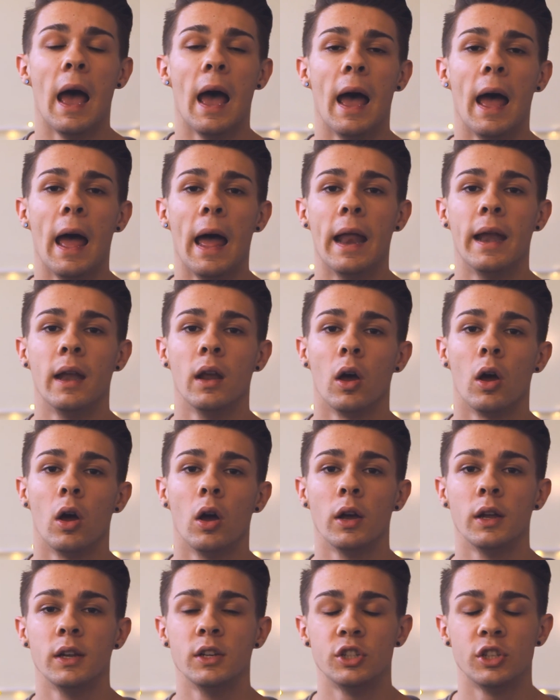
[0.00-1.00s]
and
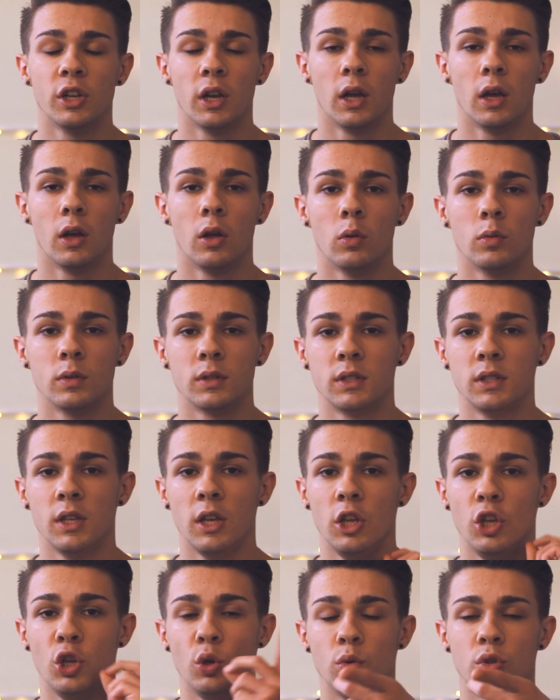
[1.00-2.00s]
I shall
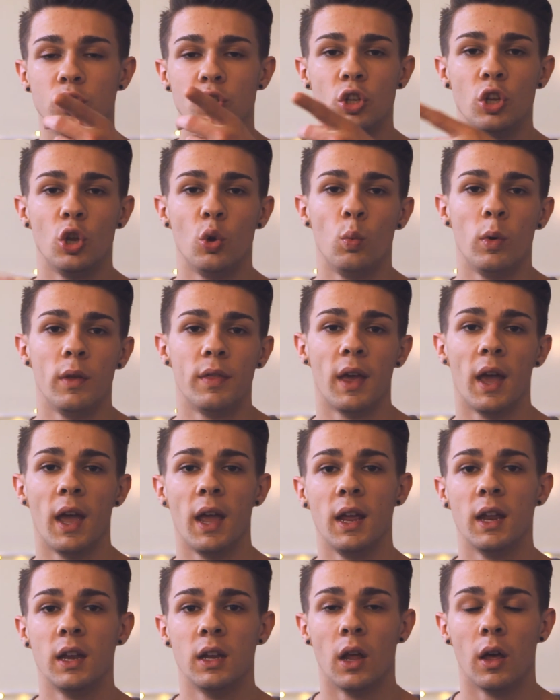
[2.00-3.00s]
see you soon with
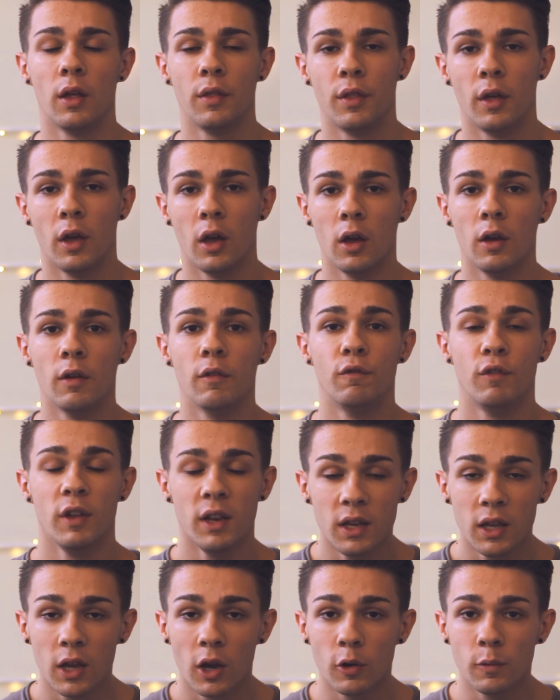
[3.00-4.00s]
another
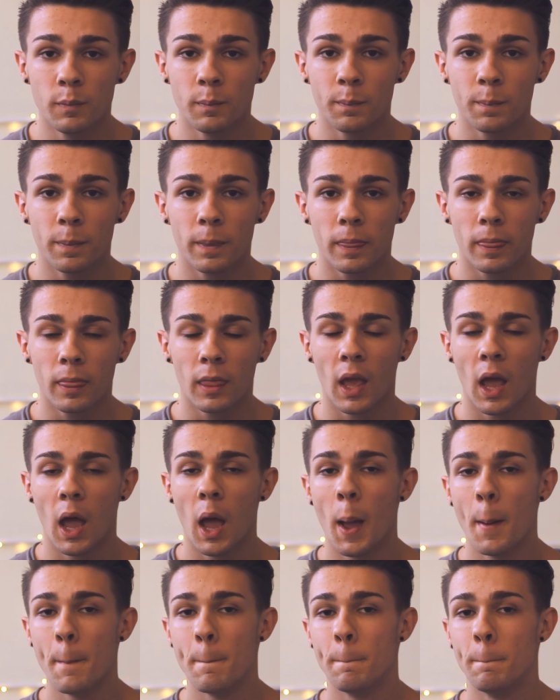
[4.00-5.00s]
video.
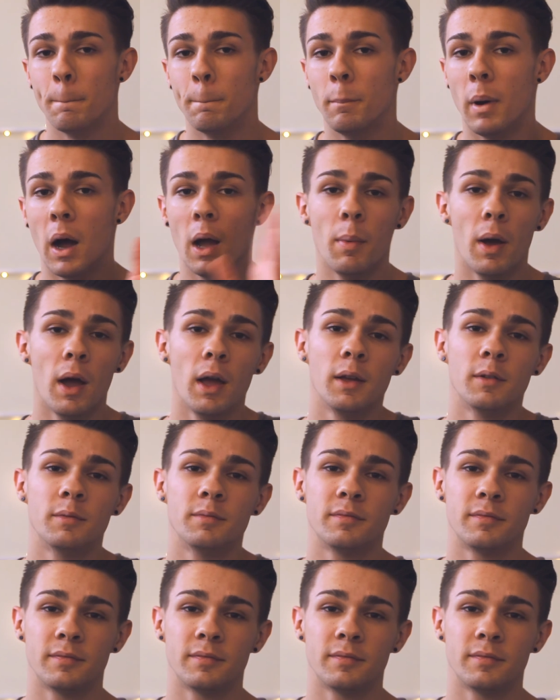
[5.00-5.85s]
Bye